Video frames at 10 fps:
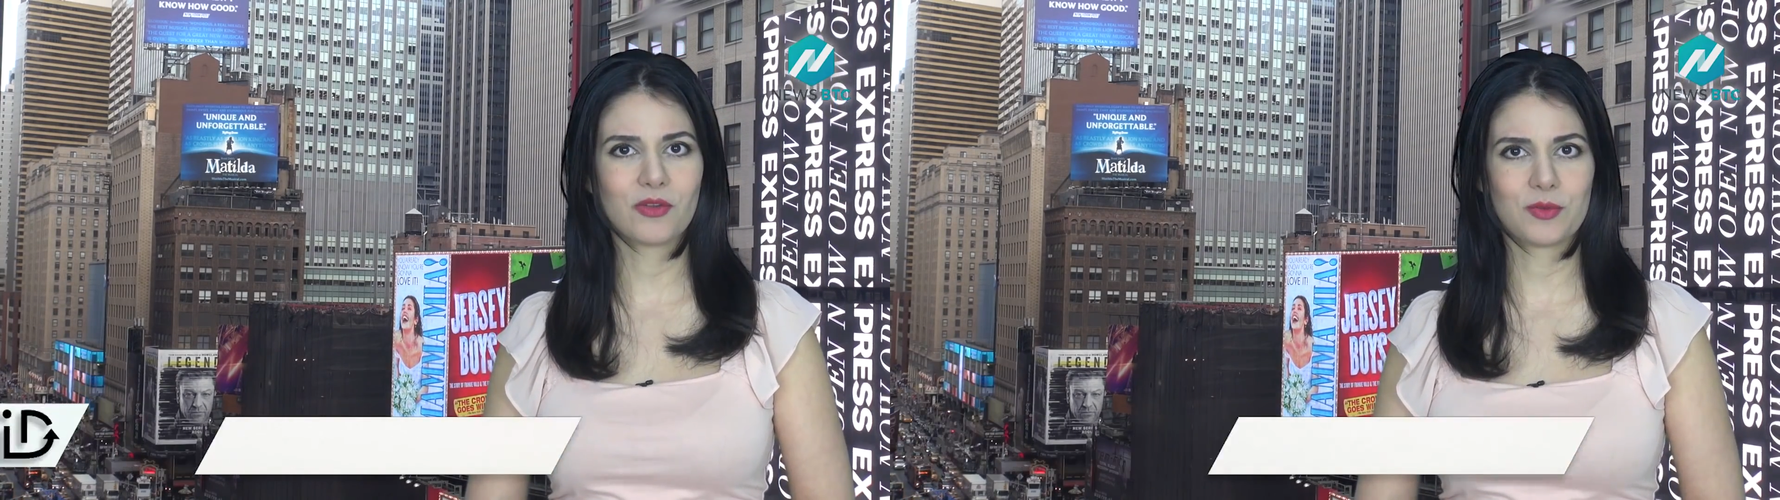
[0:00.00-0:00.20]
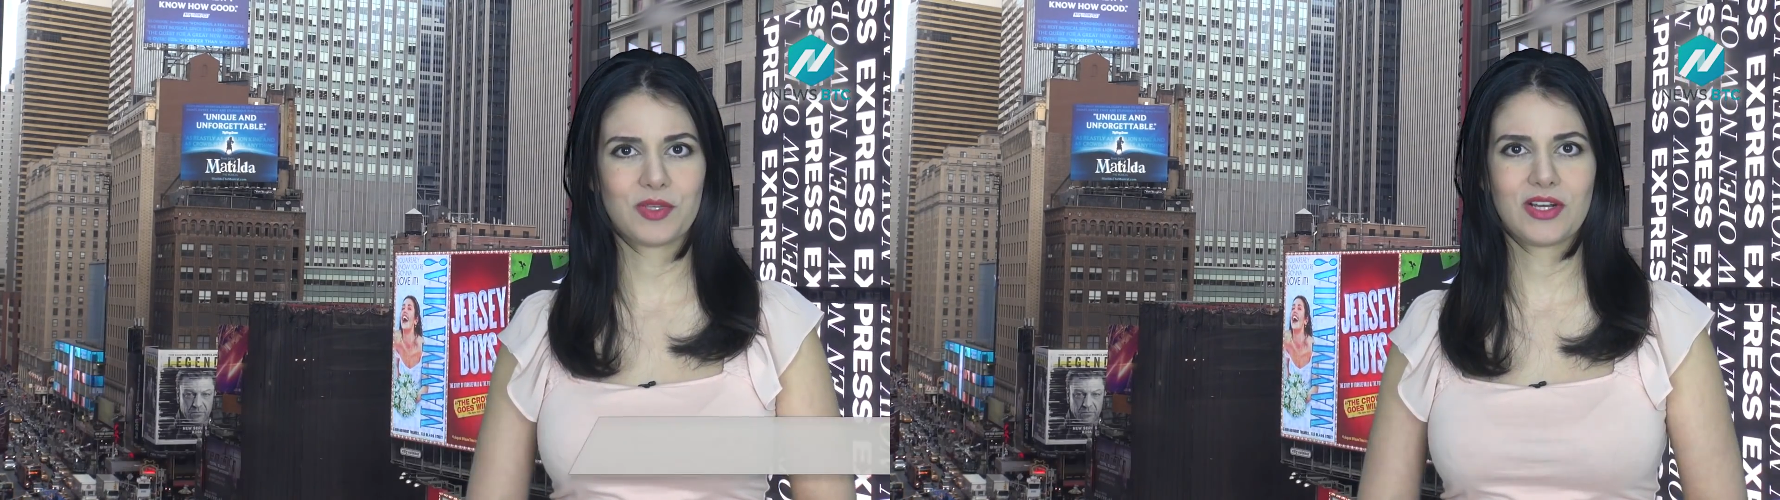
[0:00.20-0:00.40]

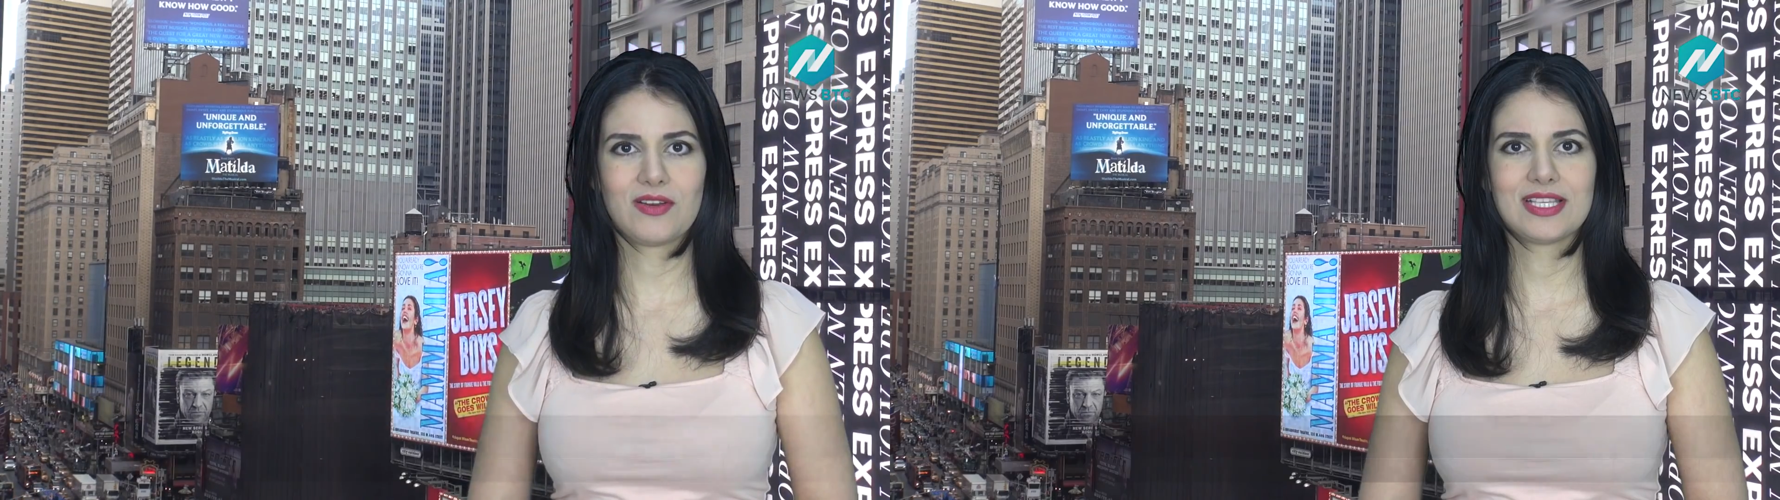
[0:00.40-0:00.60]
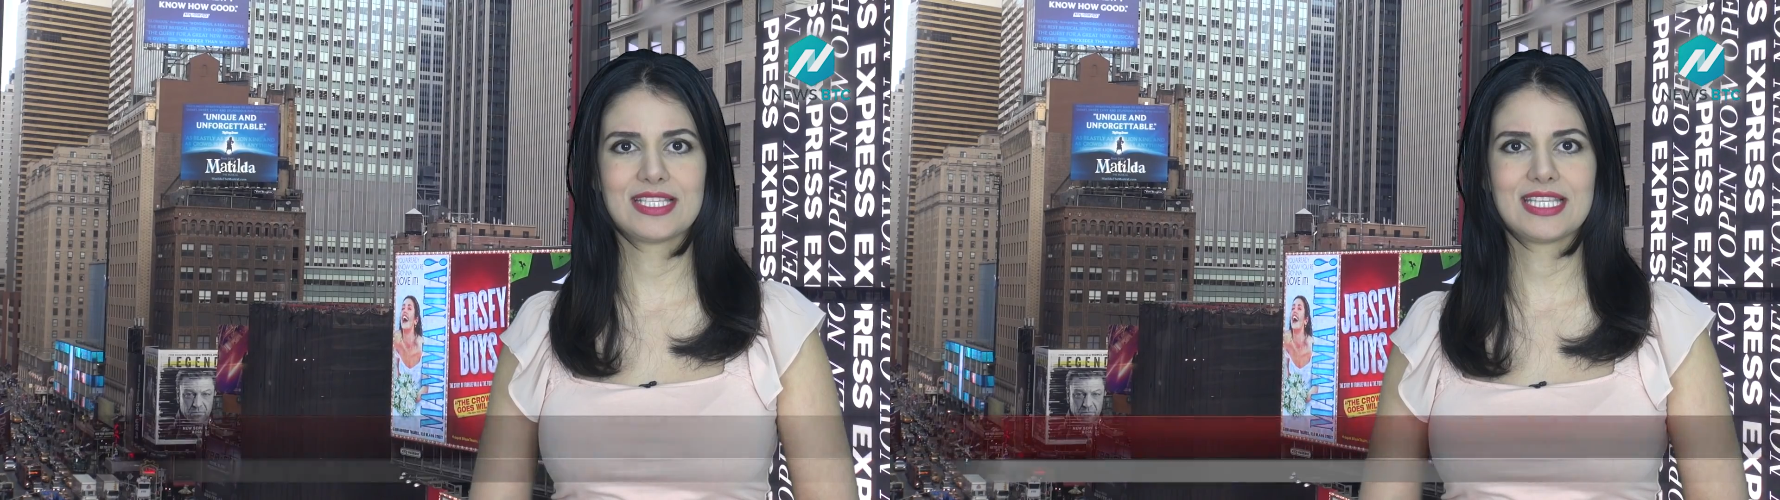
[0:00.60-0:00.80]
the
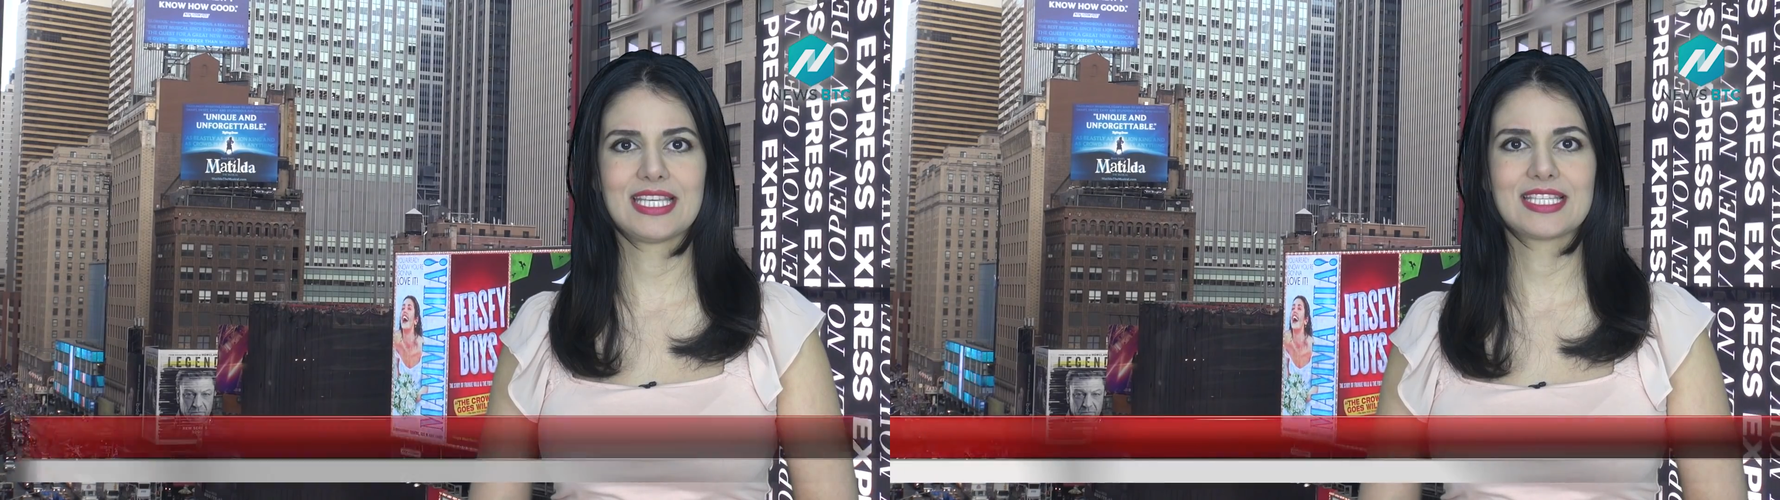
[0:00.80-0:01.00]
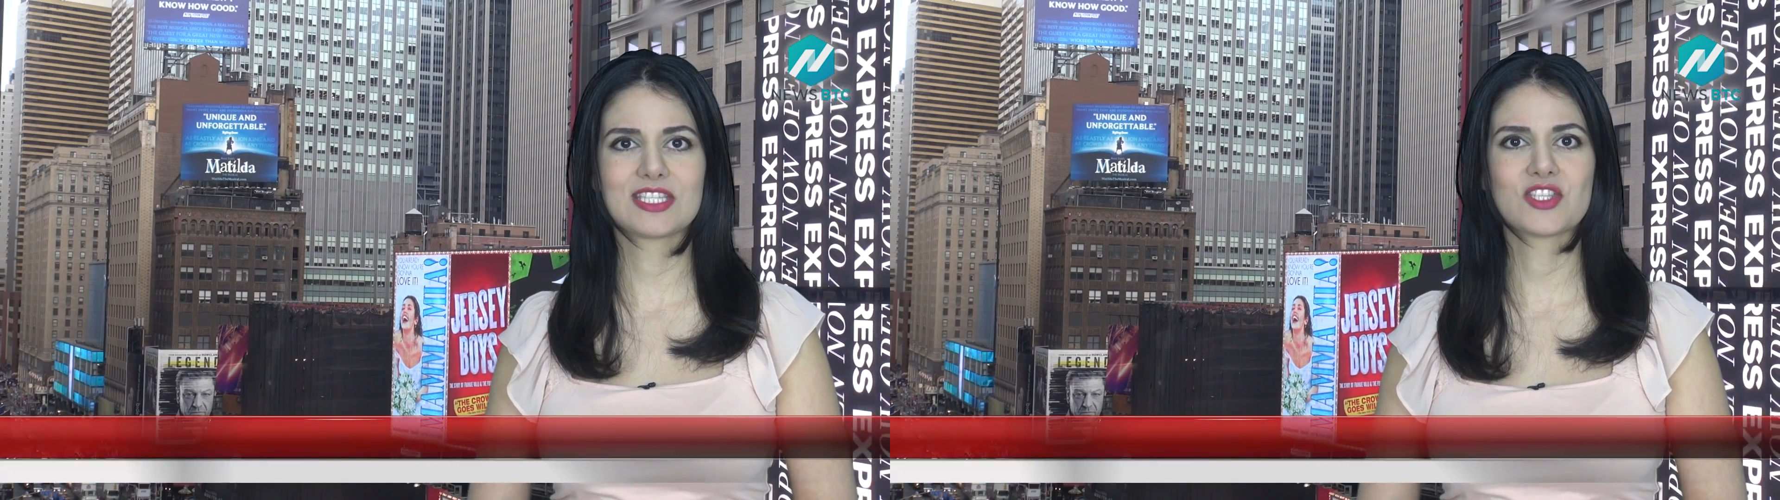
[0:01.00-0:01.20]

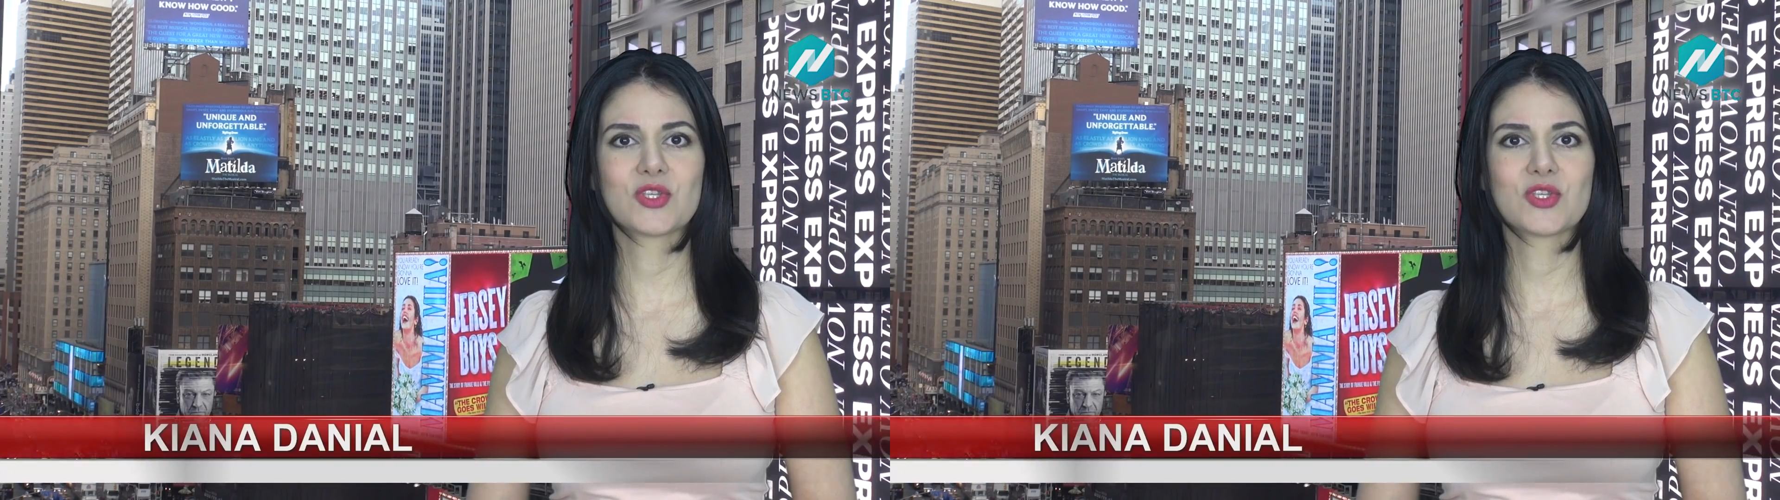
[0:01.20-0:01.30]
cryptocurrencies